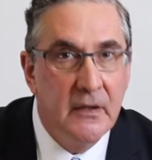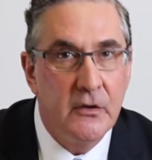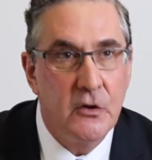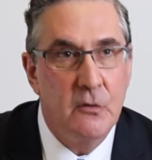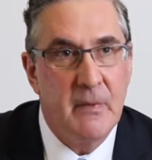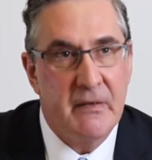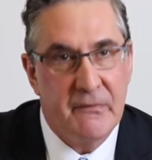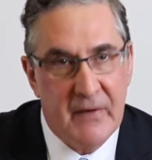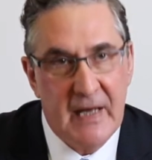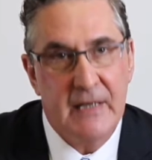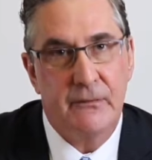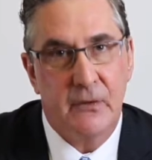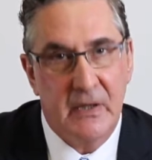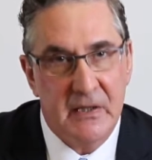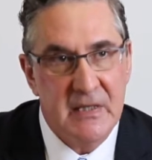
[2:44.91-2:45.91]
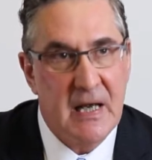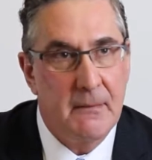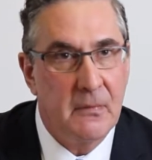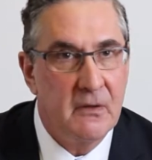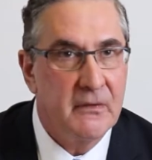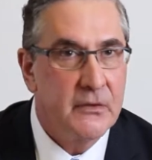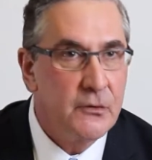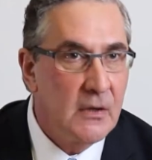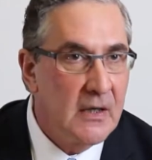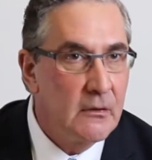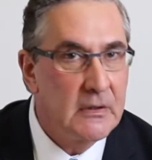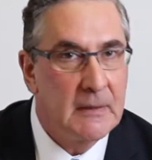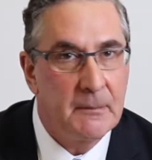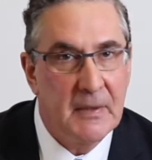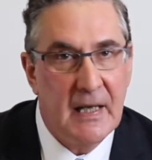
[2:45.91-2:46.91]
You may find, for example, that you
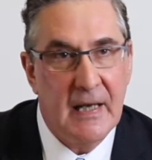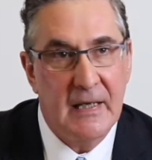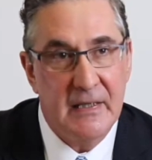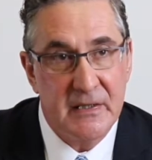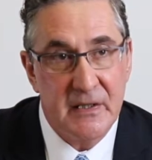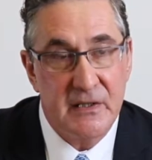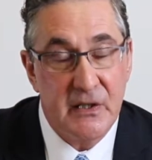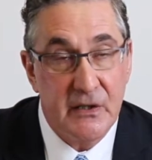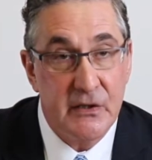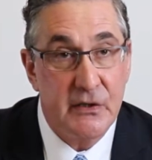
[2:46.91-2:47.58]
cannot apply a necessary